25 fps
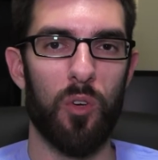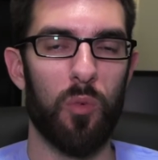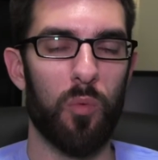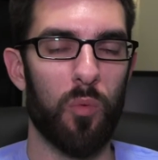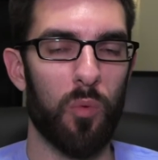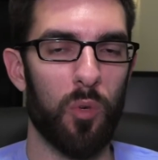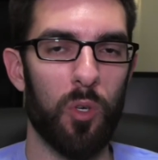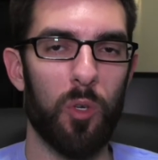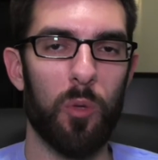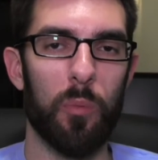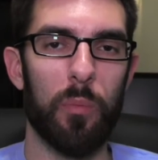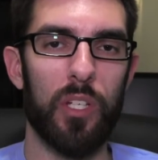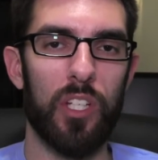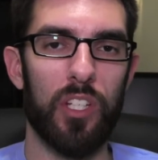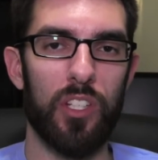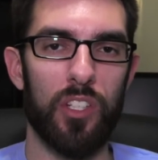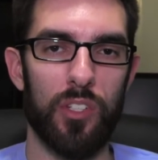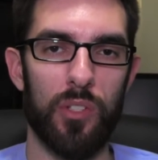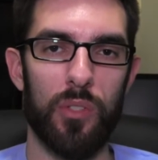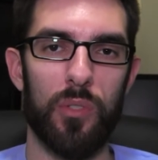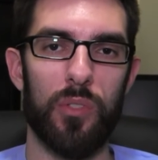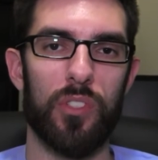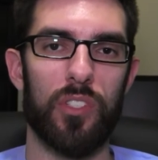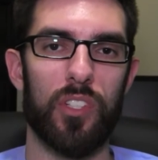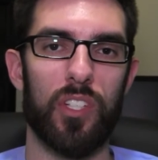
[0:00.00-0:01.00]
will be
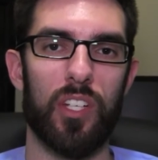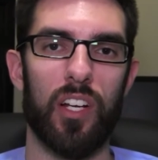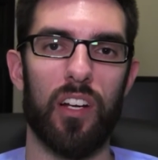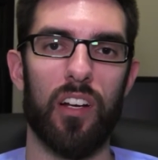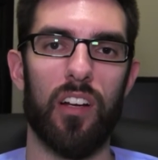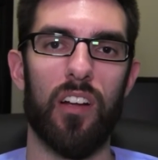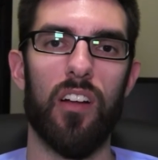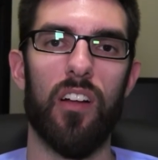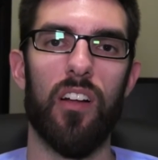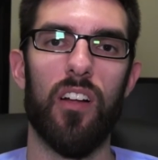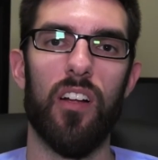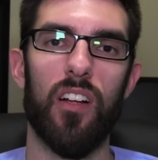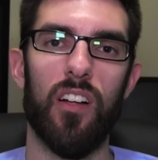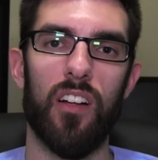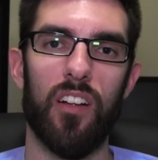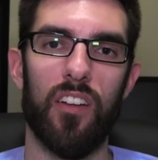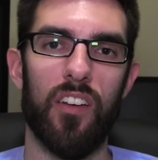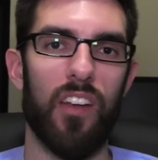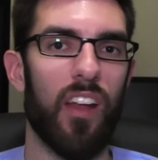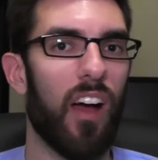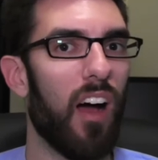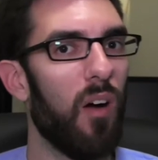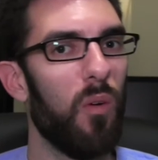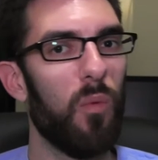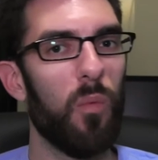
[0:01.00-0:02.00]
using
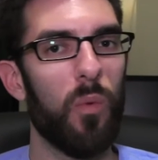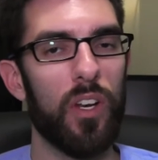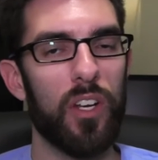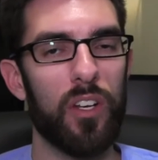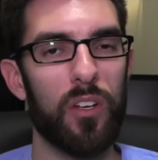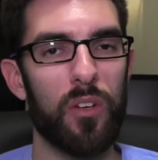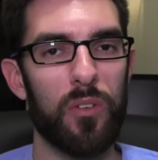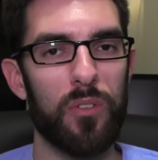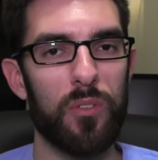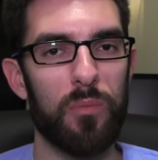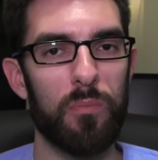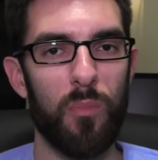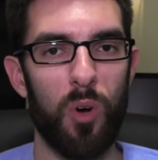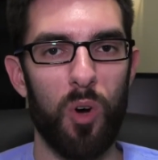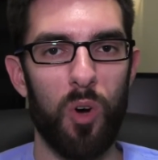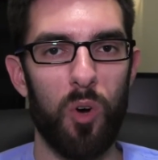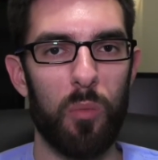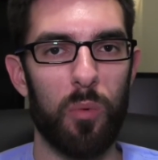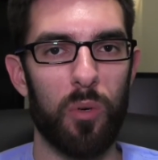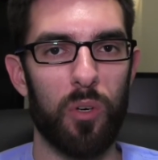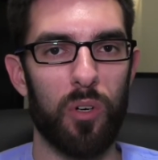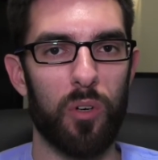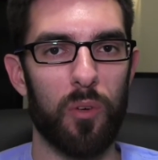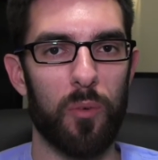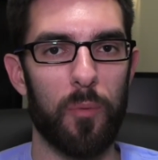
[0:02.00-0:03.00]
not Windows
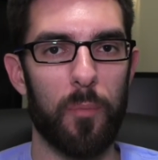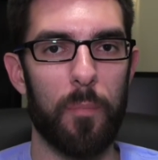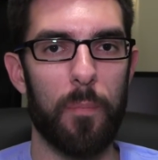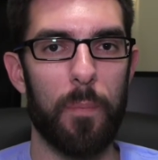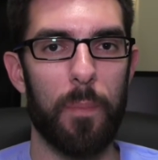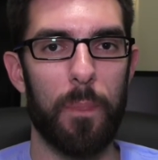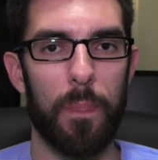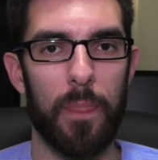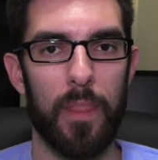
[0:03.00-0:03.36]
Mobile,